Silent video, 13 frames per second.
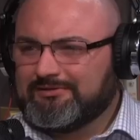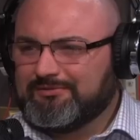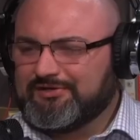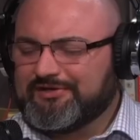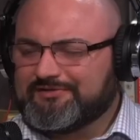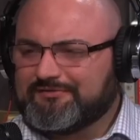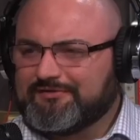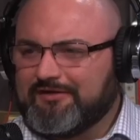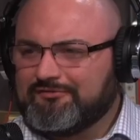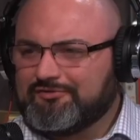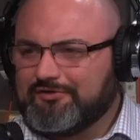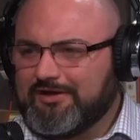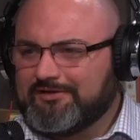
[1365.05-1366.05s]
Because if
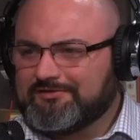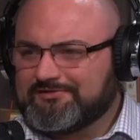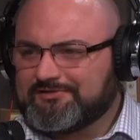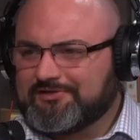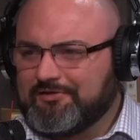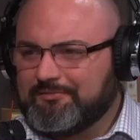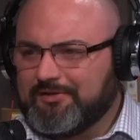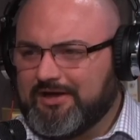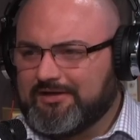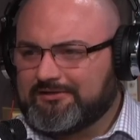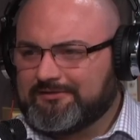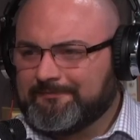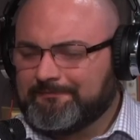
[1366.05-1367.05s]
Kevin Durant doesn't come
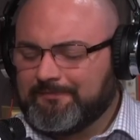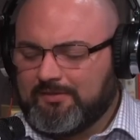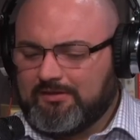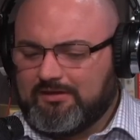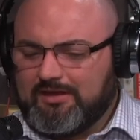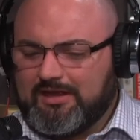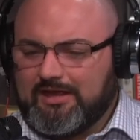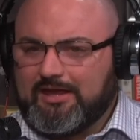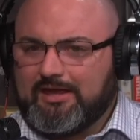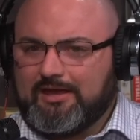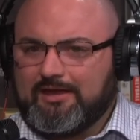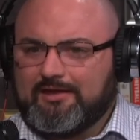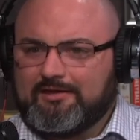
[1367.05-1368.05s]
back
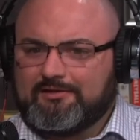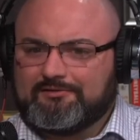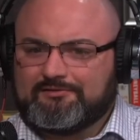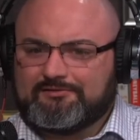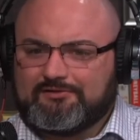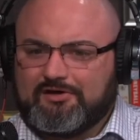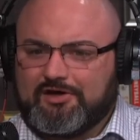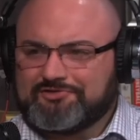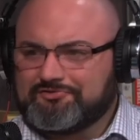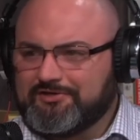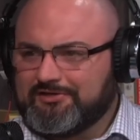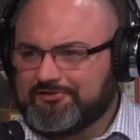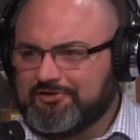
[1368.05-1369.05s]
and
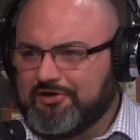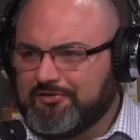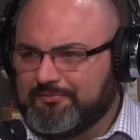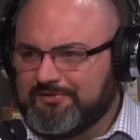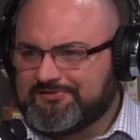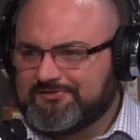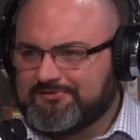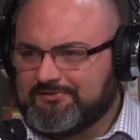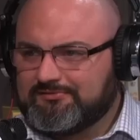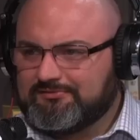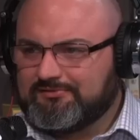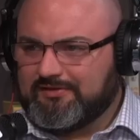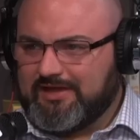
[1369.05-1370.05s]
Andre Iguodala missed
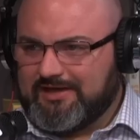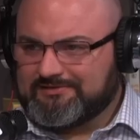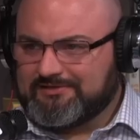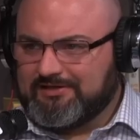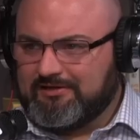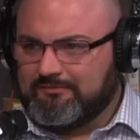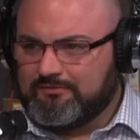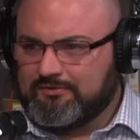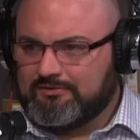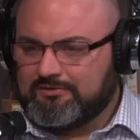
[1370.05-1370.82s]
the last game,